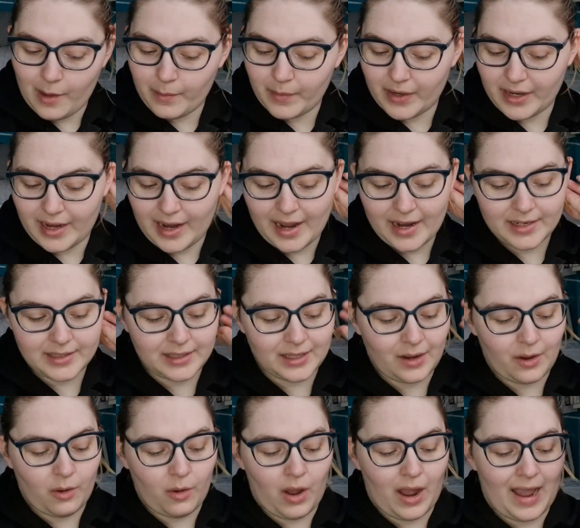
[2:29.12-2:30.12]
Next
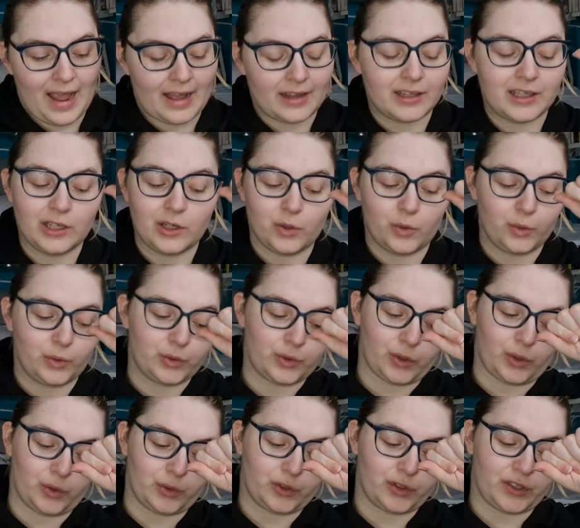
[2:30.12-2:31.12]
I had the All
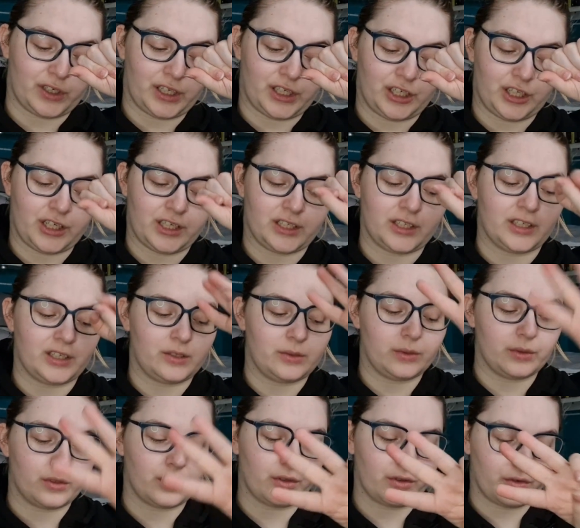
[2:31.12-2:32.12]
Souls trilogy. So this
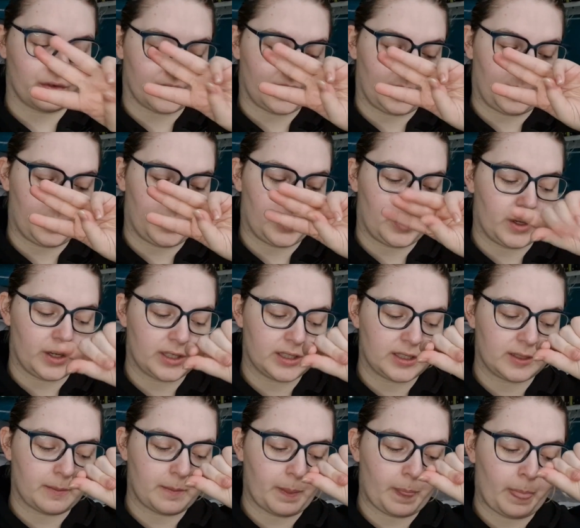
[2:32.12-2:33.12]
was the 3
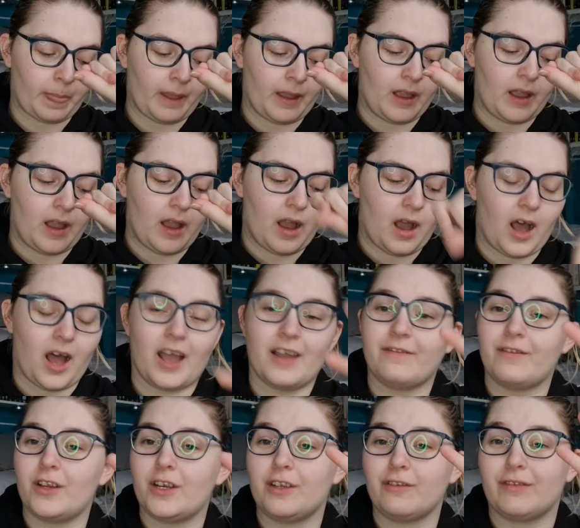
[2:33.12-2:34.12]
books.
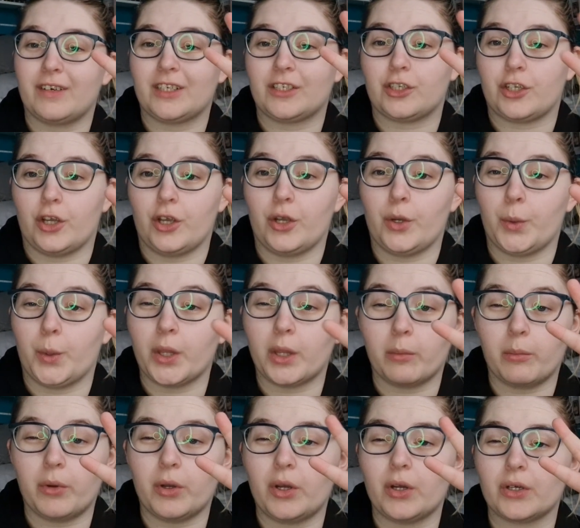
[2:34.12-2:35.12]
I've only read 2 of the
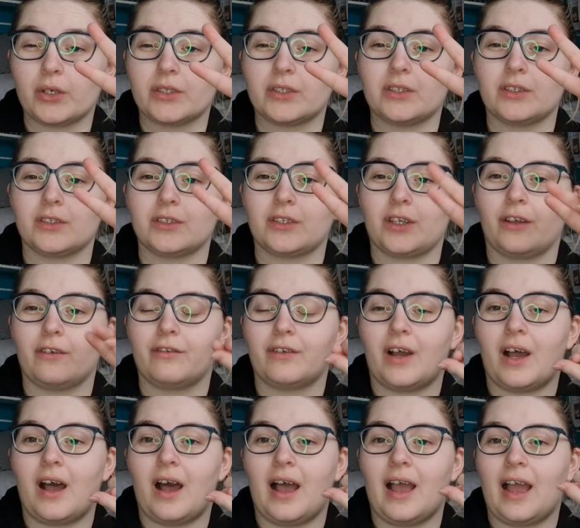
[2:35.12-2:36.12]
books so
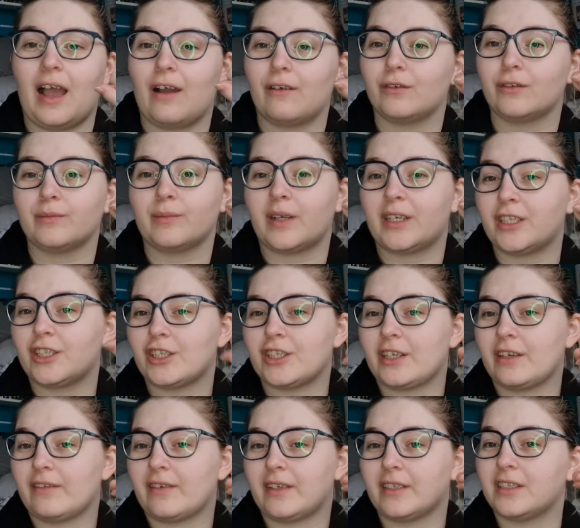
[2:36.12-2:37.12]
far. I haven't managed to
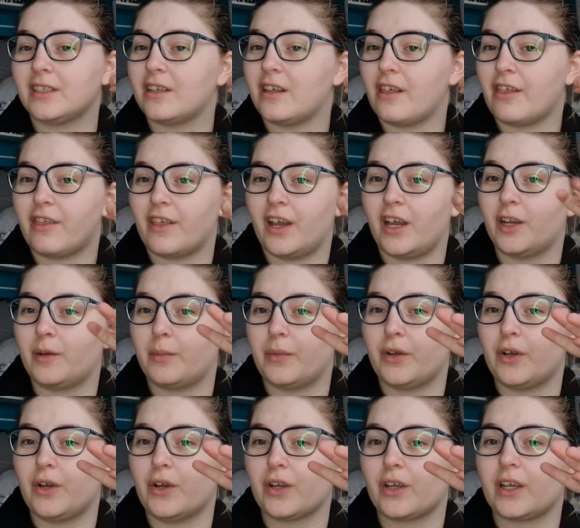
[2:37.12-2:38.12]
get around to the 3rd
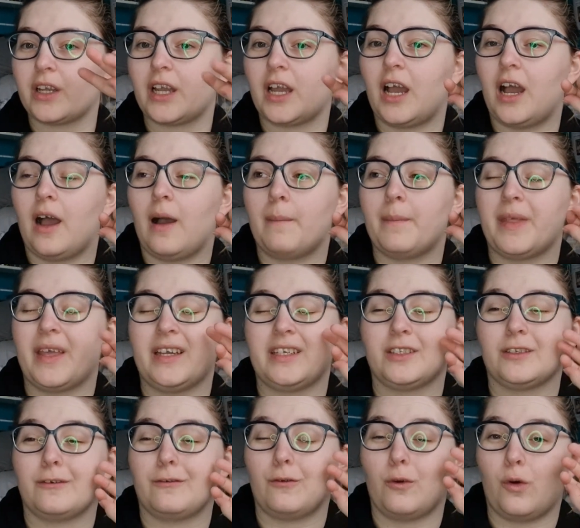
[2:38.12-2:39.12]
book. There is
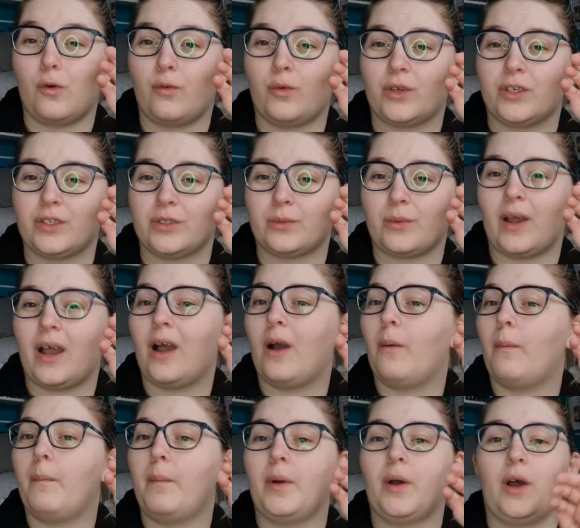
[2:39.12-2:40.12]
a 4th one as
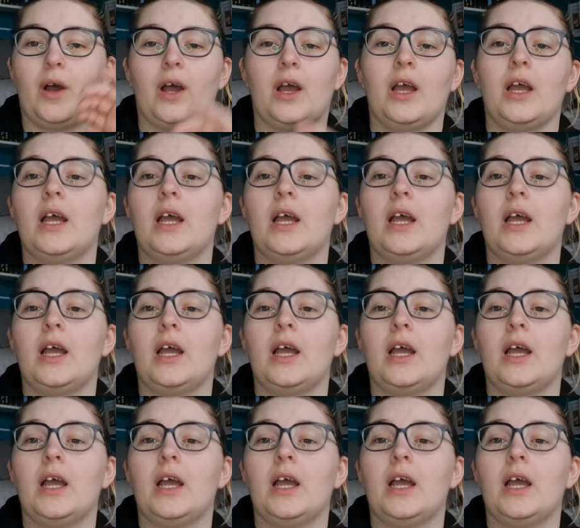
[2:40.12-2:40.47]
well, but